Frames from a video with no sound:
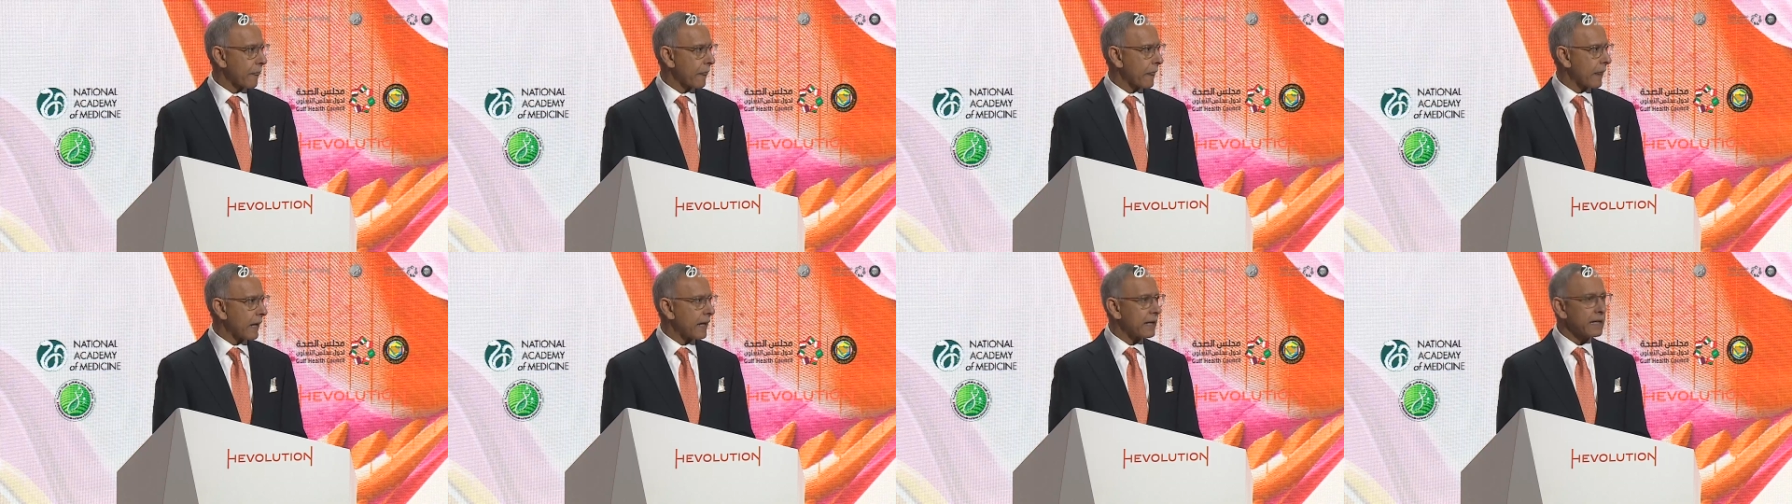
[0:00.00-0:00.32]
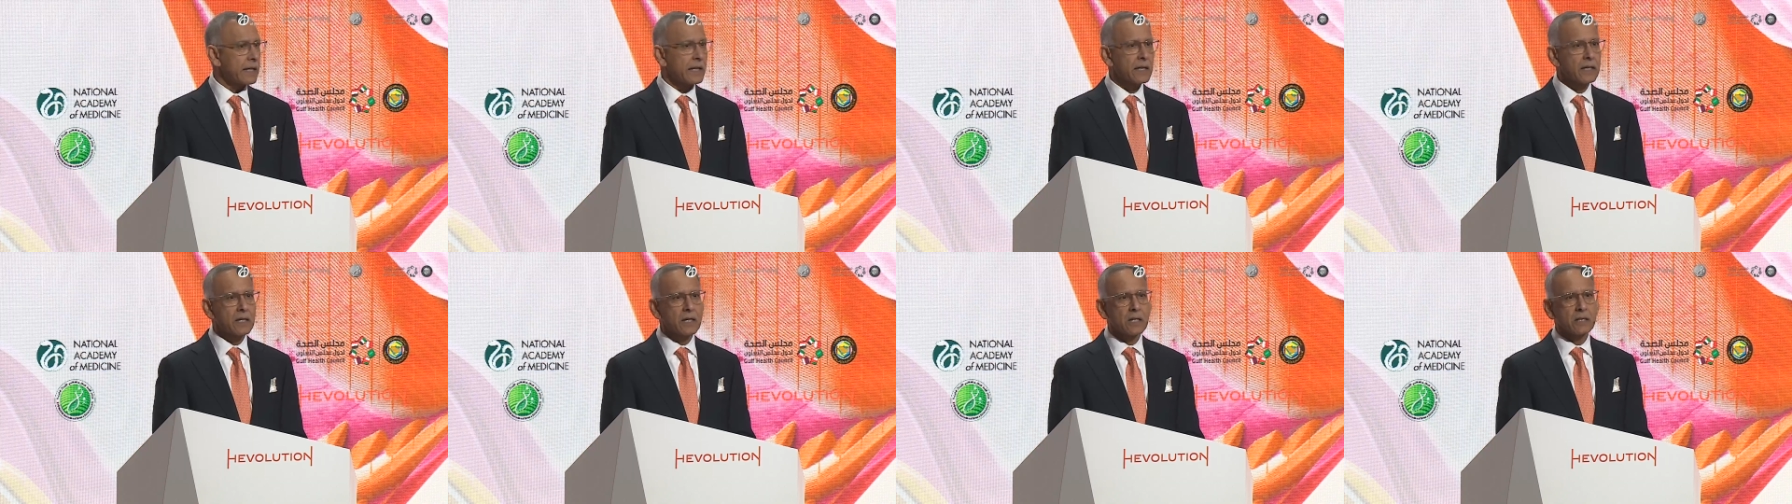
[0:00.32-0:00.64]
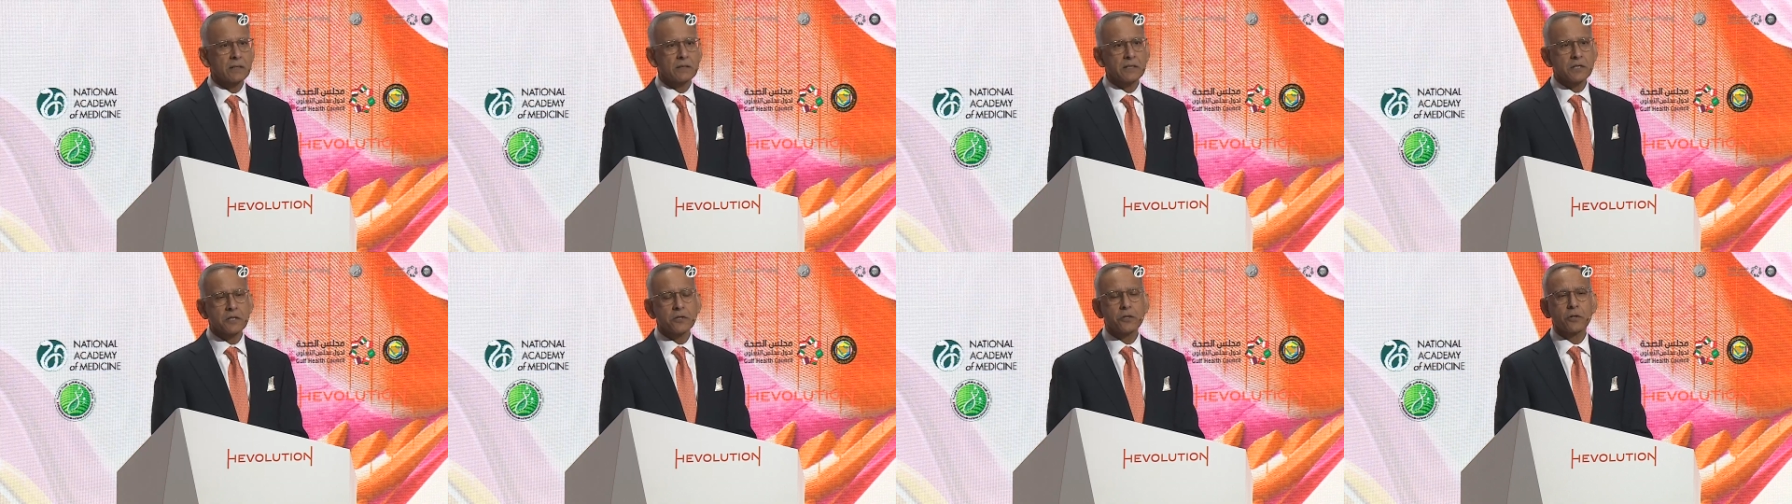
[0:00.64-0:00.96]
I
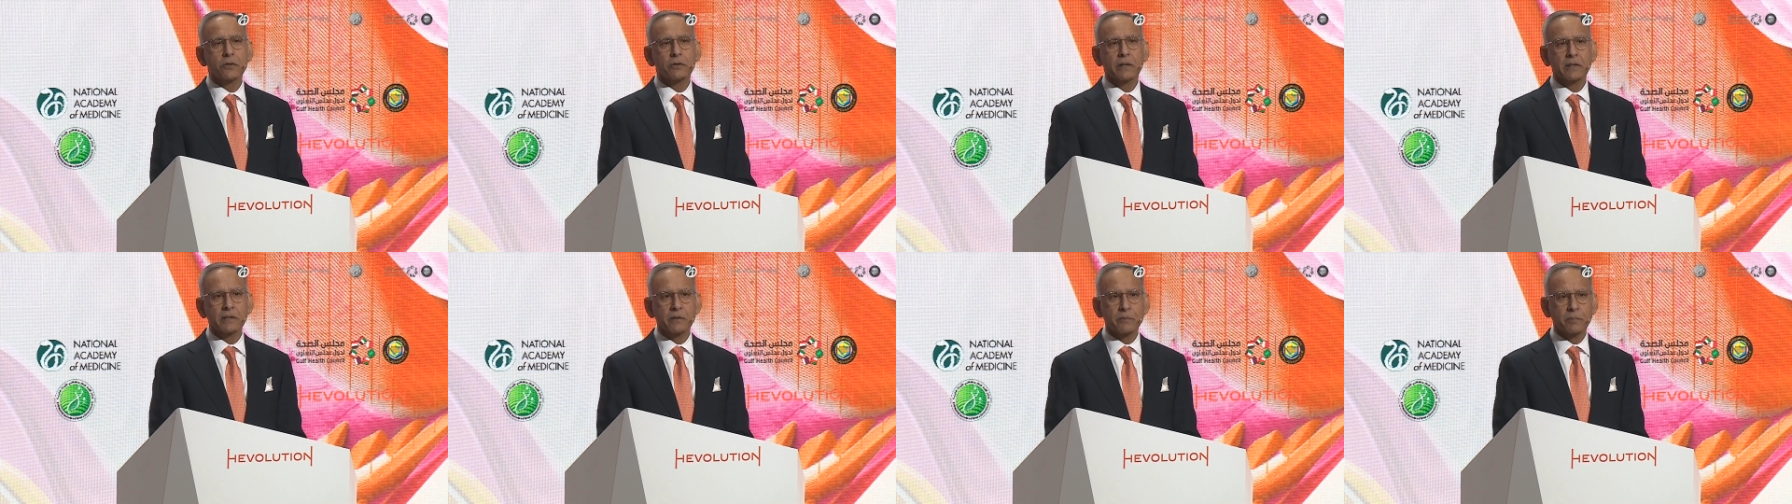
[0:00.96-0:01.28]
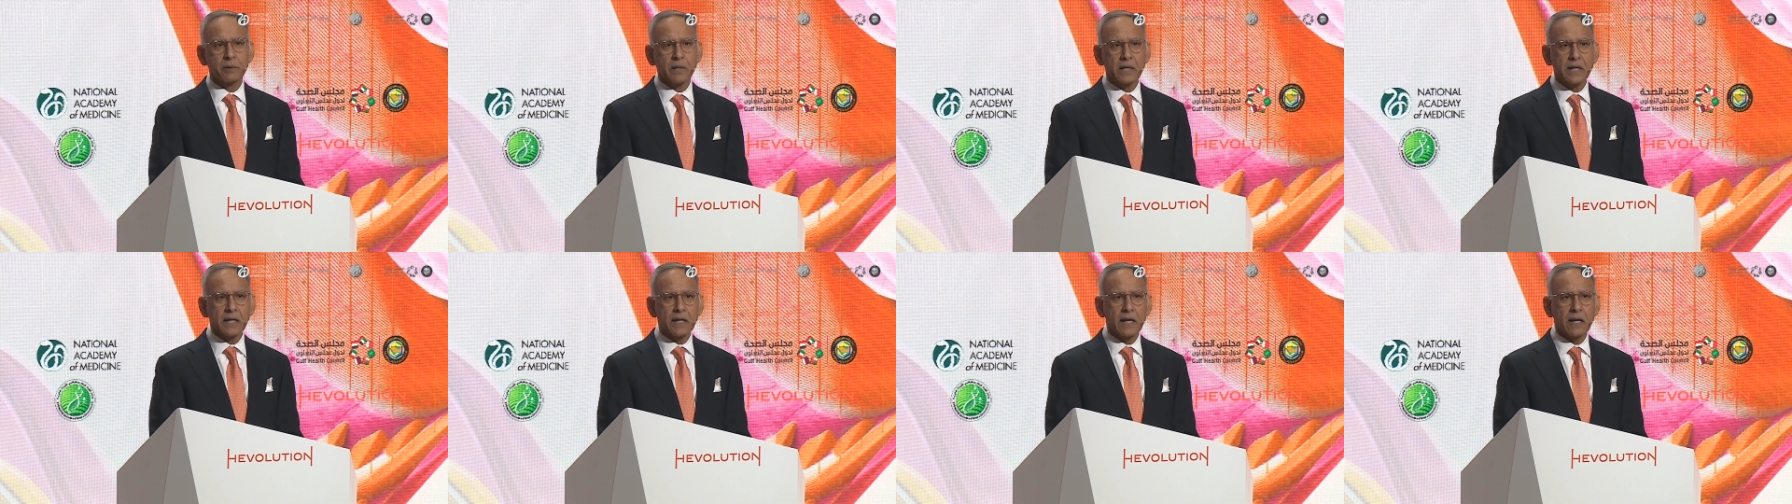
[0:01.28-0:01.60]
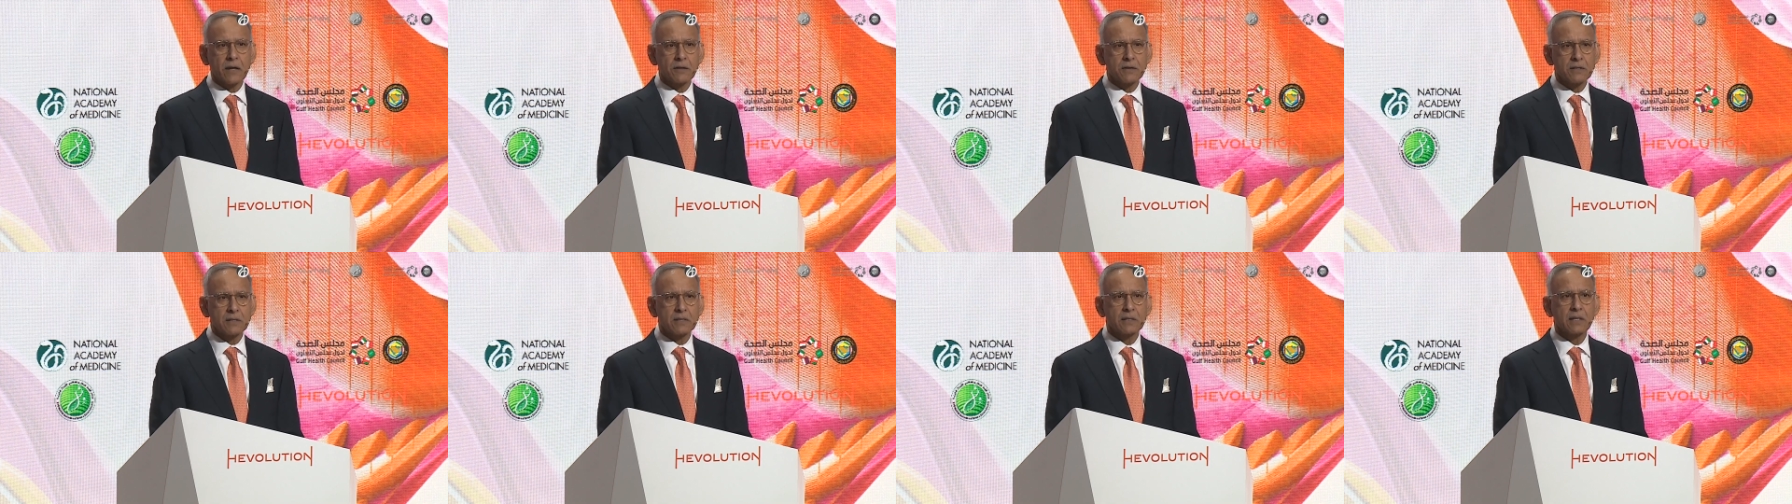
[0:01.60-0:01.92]
encourage during the
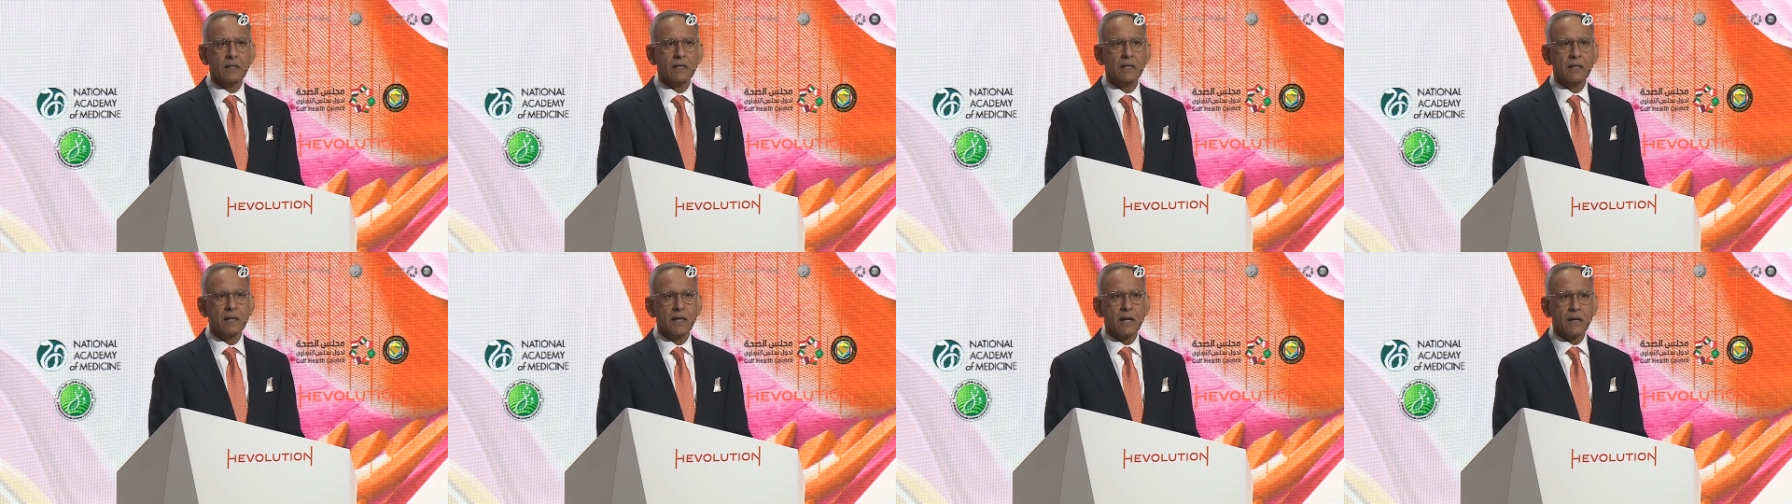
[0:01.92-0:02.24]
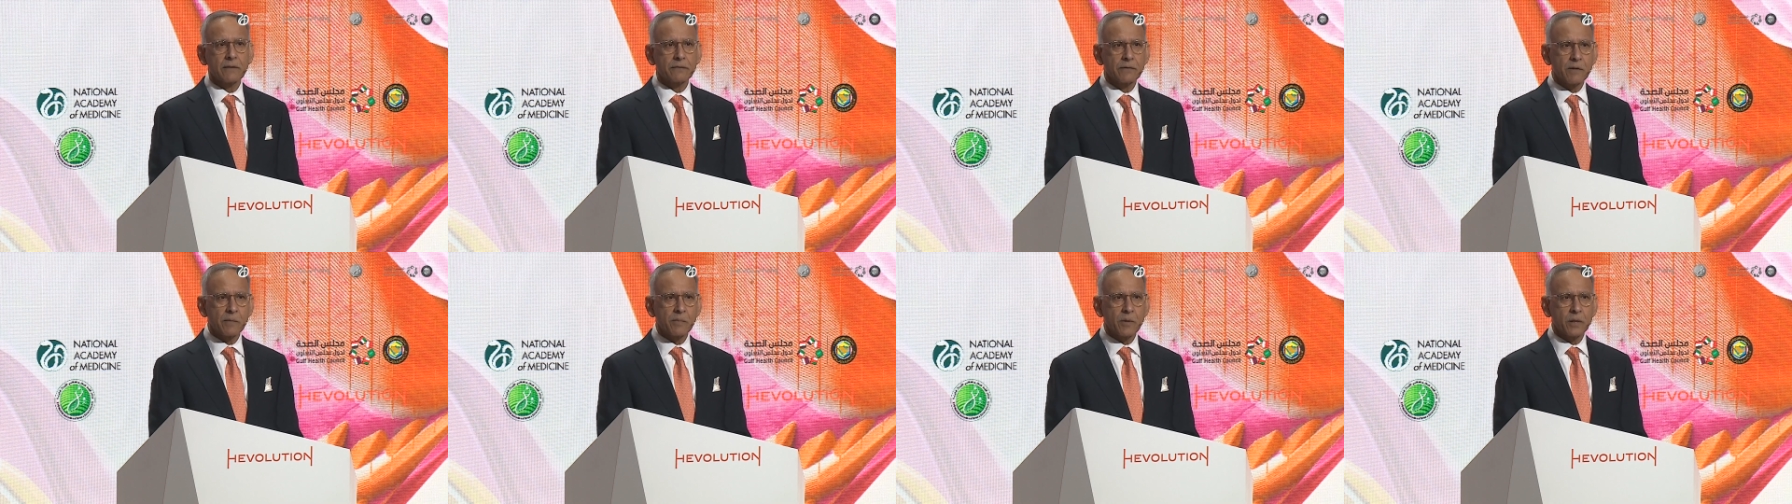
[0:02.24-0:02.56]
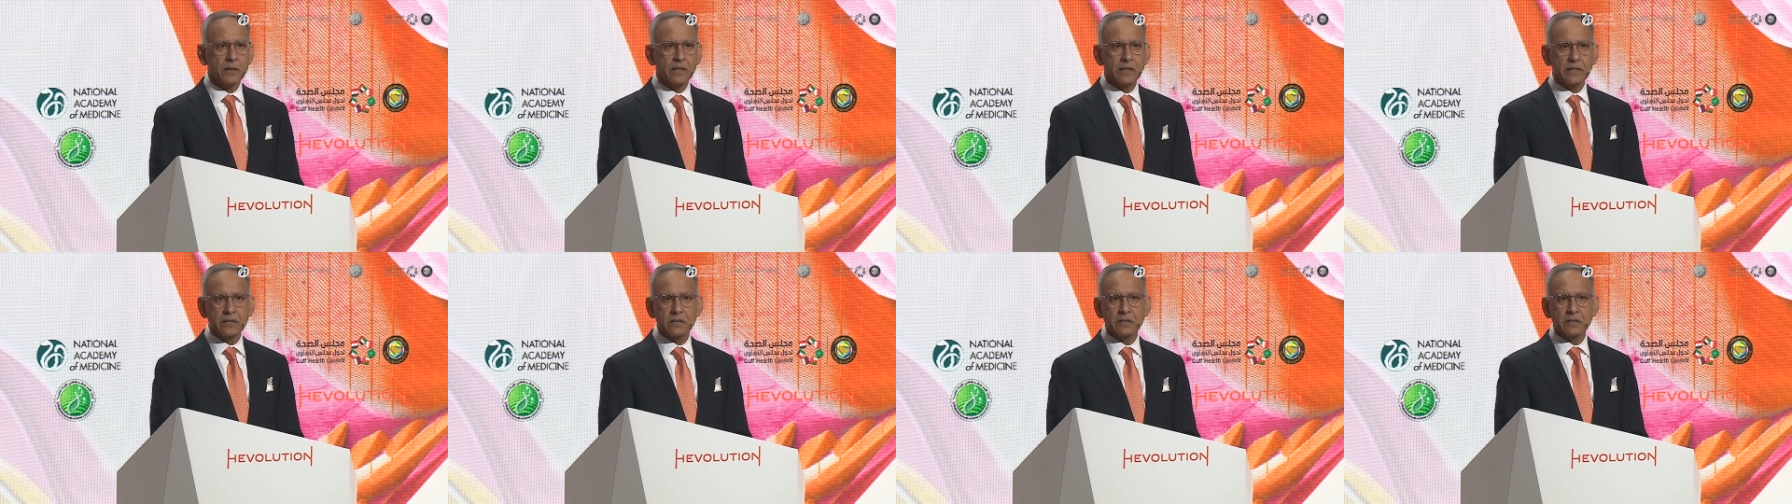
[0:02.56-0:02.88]
breakouts everybody to